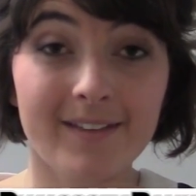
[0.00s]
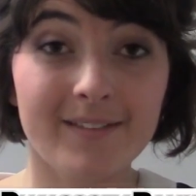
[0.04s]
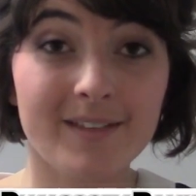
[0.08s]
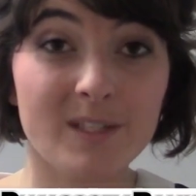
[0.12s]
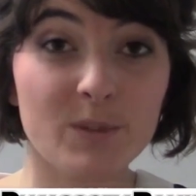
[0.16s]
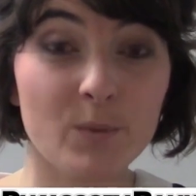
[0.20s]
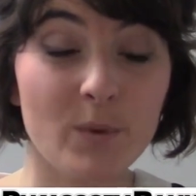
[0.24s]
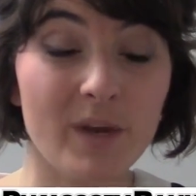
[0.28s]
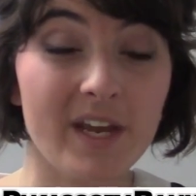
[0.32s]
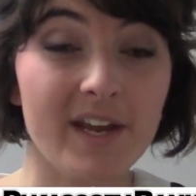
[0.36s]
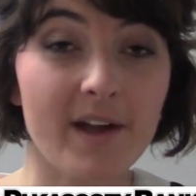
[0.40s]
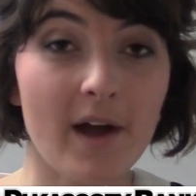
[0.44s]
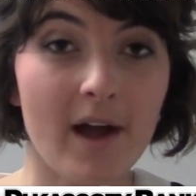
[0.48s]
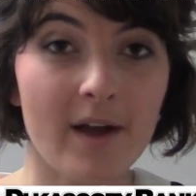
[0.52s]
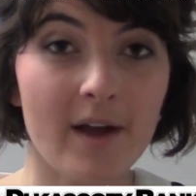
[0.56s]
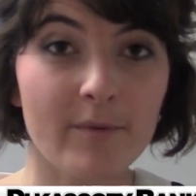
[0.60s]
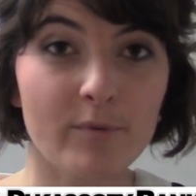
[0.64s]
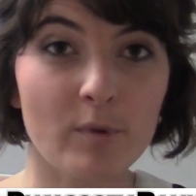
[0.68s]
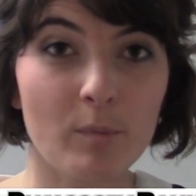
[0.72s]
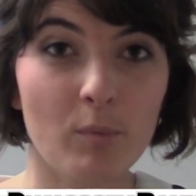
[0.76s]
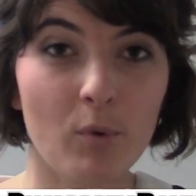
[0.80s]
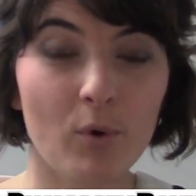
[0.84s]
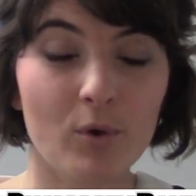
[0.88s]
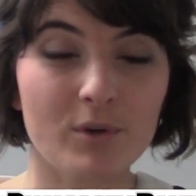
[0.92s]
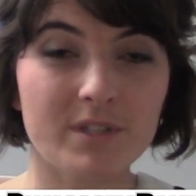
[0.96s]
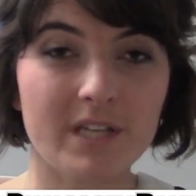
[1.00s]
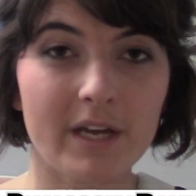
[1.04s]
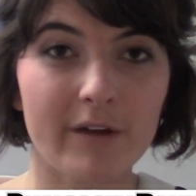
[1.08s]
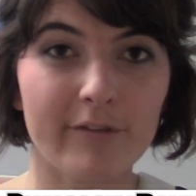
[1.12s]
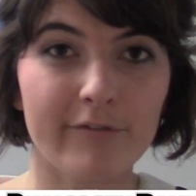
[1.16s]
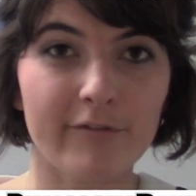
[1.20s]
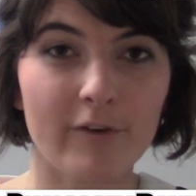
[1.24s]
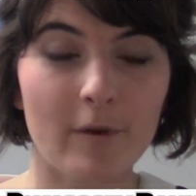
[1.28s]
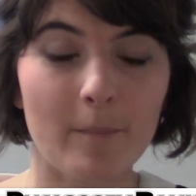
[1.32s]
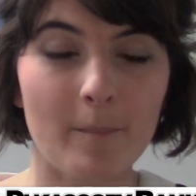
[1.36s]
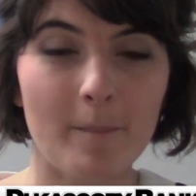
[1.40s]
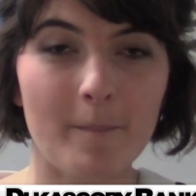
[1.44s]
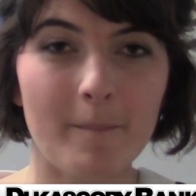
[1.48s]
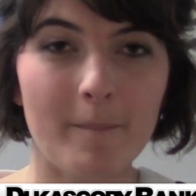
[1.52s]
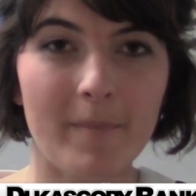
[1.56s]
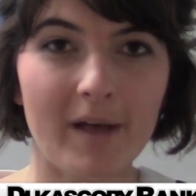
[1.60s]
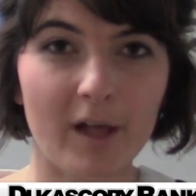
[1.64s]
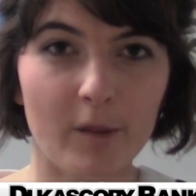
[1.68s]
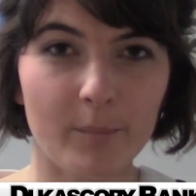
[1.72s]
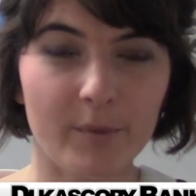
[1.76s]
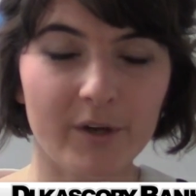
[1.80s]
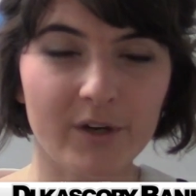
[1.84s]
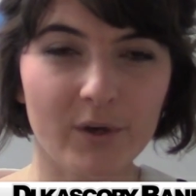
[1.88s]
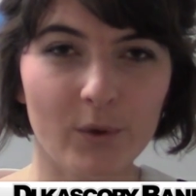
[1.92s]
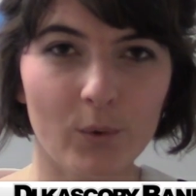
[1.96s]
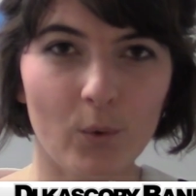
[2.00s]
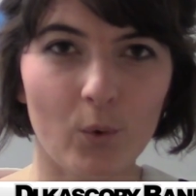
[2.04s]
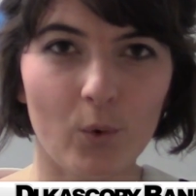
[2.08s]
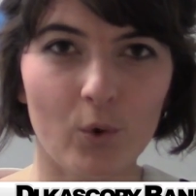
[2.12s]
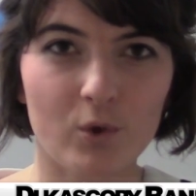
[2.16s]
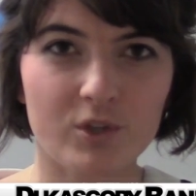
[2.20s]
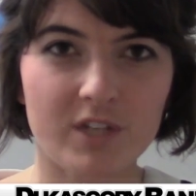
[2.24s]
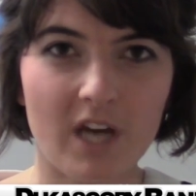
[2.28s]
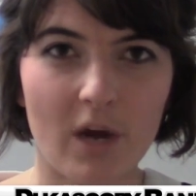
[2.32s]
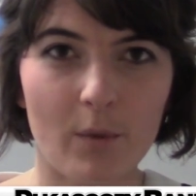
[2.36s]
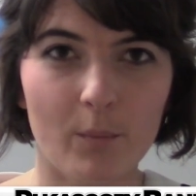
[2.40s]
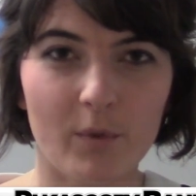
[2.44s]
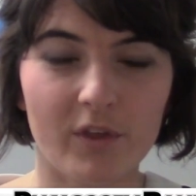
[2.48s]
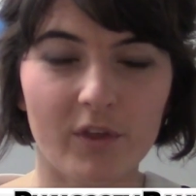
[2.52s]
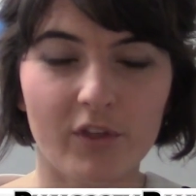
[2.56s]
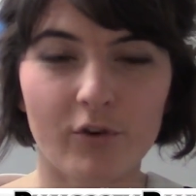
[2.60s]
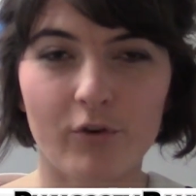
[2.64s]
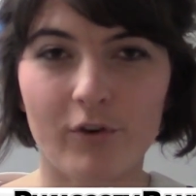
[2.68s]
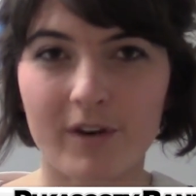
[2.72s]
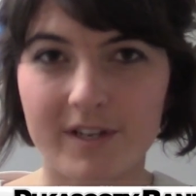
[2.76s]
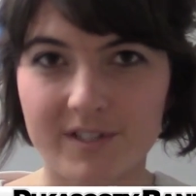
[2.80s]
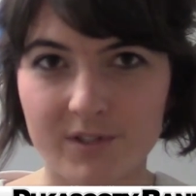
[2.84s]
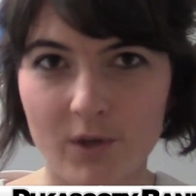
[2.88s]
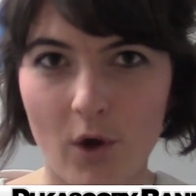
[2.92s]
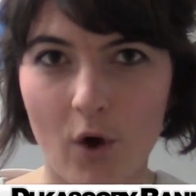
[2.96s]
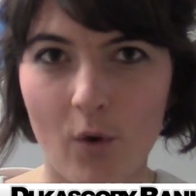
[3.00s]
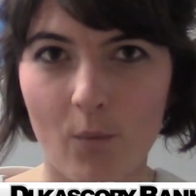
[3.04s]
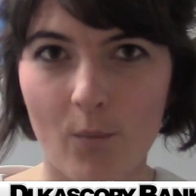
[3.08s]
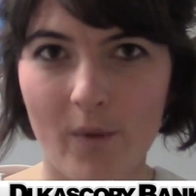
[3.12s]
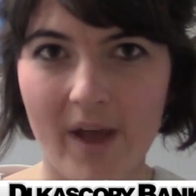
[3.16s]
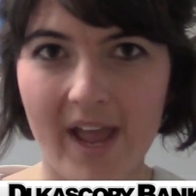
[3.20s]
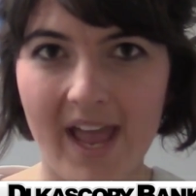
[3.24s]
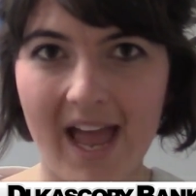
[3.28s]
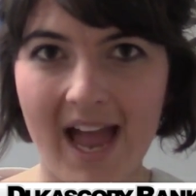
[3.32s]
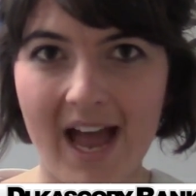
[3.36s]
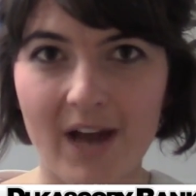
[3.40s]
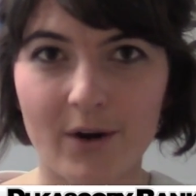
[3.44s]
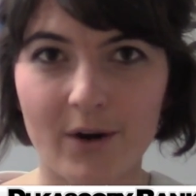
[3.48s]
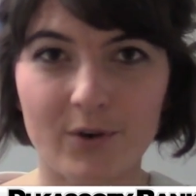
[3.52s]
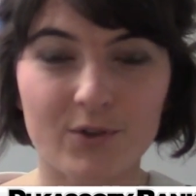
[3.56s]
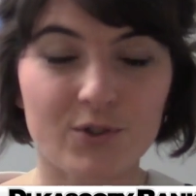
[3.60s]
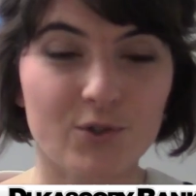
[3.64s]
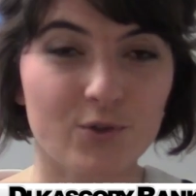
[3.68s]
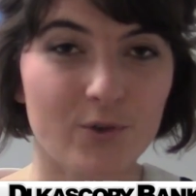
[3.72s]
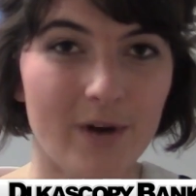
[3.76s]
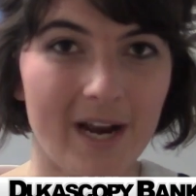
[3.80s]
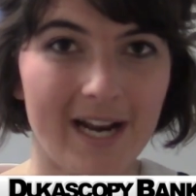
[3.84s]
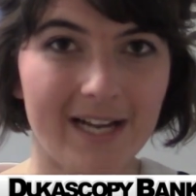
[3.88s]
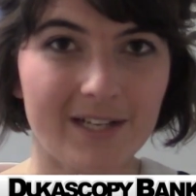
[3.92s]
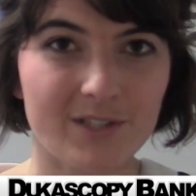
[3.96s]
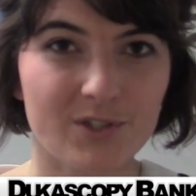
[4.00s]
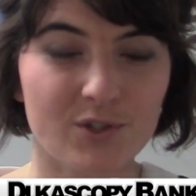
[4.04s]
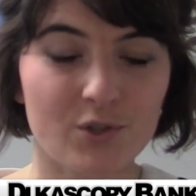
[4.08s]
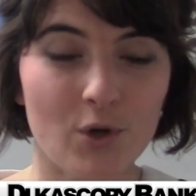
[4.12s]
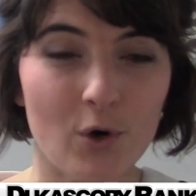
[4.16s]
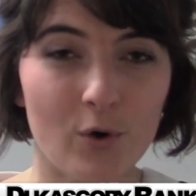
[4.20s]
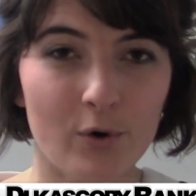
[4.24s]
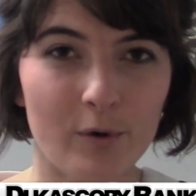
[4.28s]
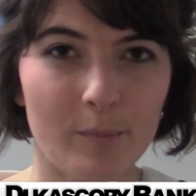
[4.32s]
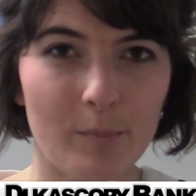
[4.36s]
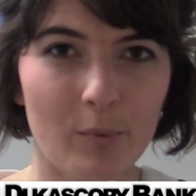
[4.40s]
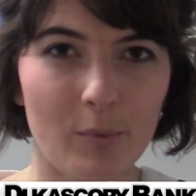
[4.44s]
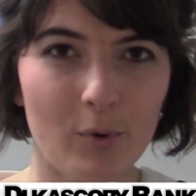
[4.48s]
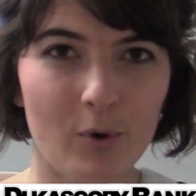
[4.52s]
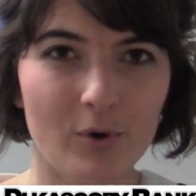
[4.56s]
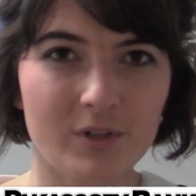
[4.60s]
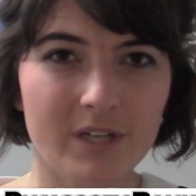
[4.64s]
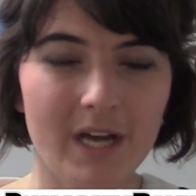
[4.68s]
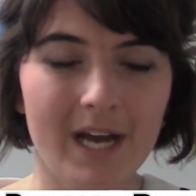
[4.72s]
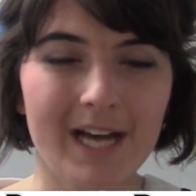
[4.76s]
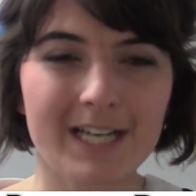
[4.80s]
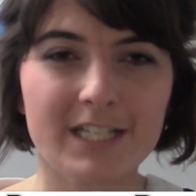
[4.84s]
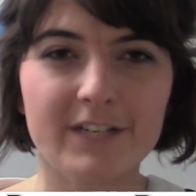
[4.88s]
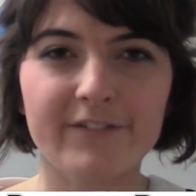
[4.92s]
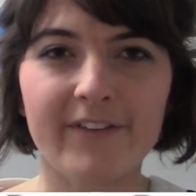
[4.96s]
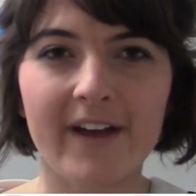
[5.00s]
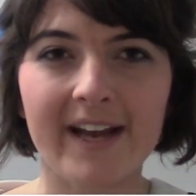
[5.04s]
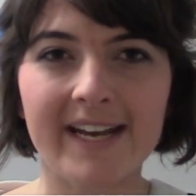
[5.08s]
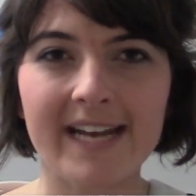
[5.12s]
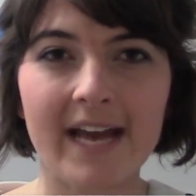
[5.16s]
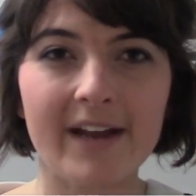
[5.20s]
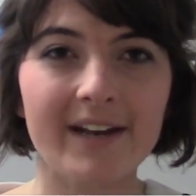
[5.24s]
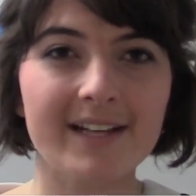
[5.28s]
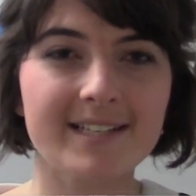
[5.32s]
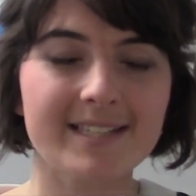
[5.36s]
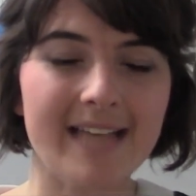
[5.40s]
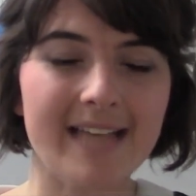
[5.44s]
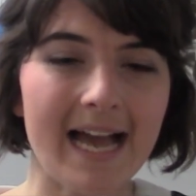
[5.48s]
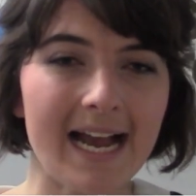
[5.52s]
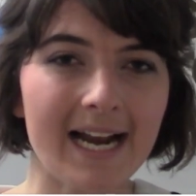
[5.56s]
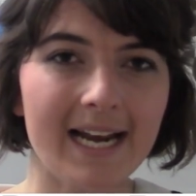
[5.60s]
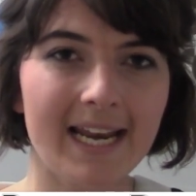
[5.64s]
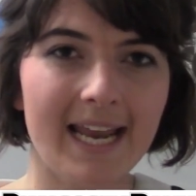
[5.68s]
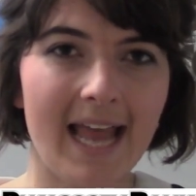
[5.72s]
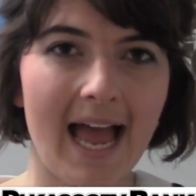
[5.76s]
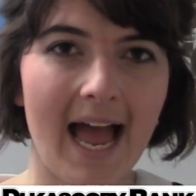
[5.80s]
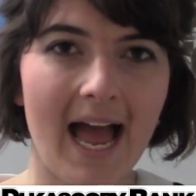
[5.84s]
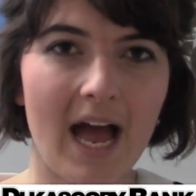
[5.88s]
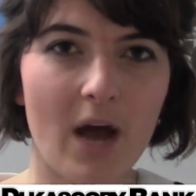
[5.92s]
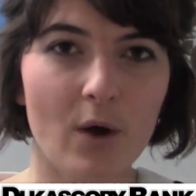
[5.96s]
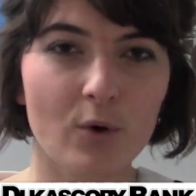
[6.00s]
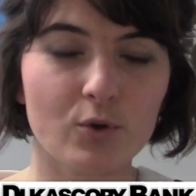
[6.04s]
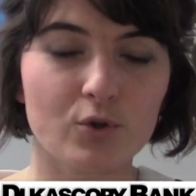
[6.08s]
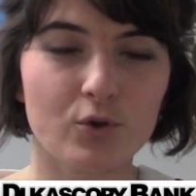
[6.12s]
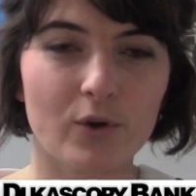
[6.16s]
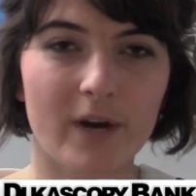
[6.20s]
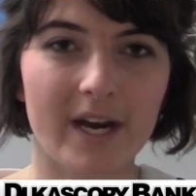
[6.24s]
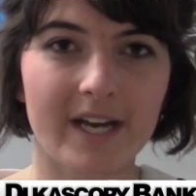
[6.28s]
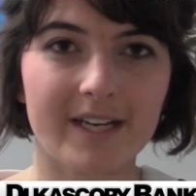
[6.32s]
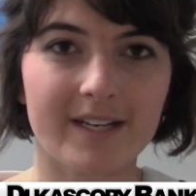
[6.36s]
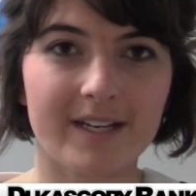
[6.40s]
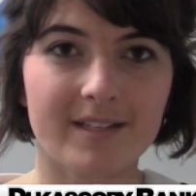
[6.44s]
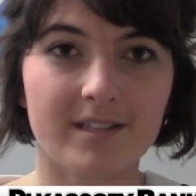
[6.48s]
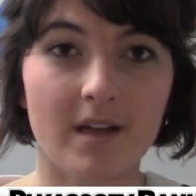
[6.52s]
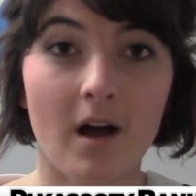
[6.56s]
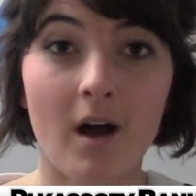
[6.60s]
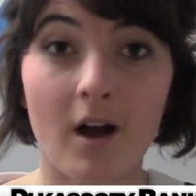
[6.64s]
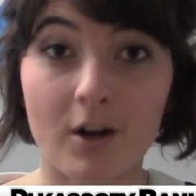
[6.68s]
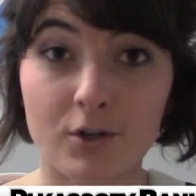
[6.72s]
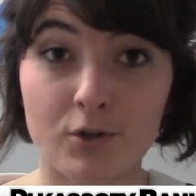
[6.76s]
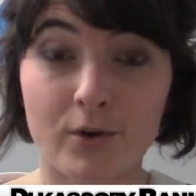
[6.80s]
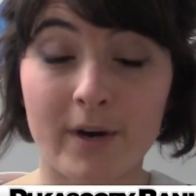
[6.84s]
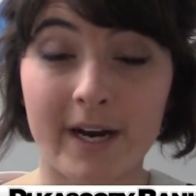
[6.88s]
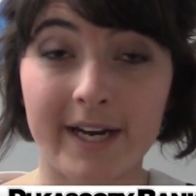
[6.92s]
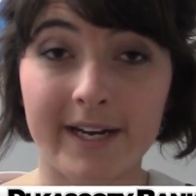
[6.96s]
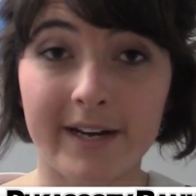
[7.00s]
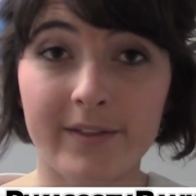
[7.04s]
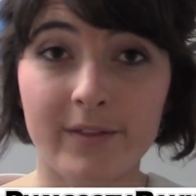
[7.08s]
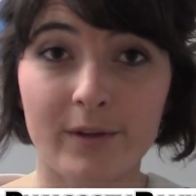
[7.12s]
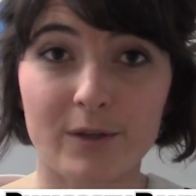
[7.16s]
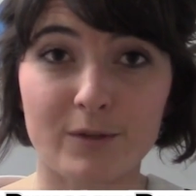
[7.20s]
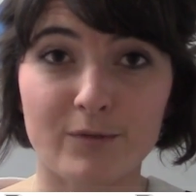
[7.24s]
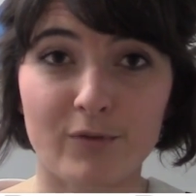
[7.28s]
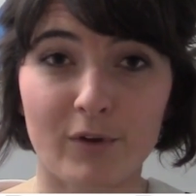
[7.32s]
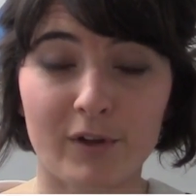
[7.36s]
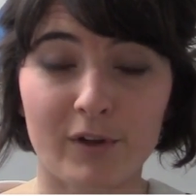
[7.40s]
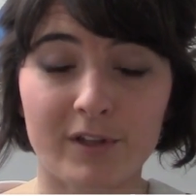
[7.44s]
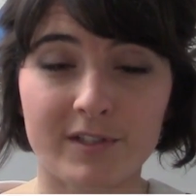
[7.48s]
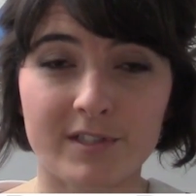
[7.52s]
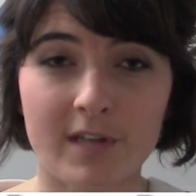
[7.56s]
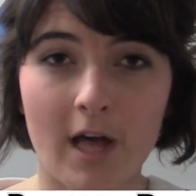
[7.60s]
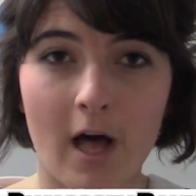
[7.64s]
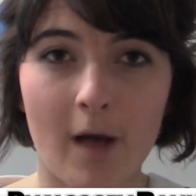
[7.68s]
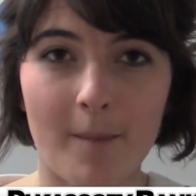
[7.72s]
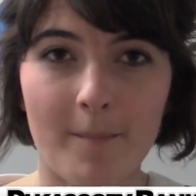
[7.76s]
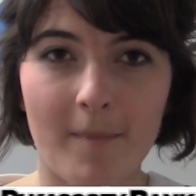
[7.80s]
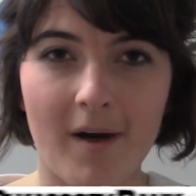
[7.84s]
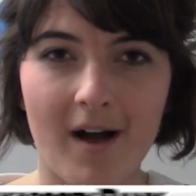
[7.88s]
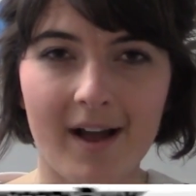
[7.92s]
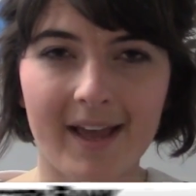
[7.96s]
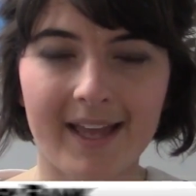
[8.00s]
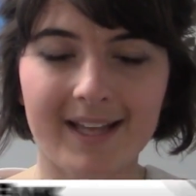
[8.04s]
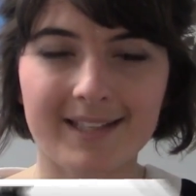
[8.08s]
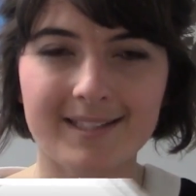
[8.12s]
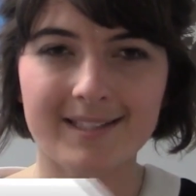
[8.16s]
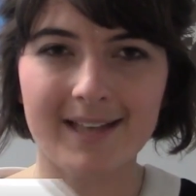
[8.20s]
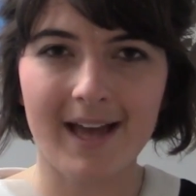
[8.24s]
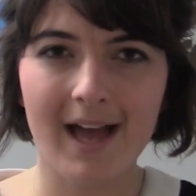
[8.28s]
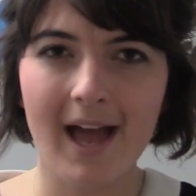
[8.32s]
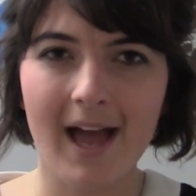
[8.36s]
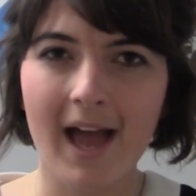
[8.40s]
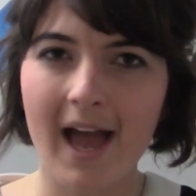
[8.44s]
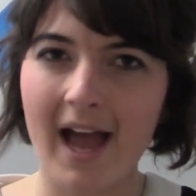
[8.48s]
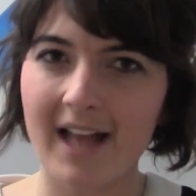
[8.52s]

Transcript: This week I'm reporting from Melbourne and caught up with Chris Conway at Australia's Stock Report to find out exactly how traders are trading those volatile markets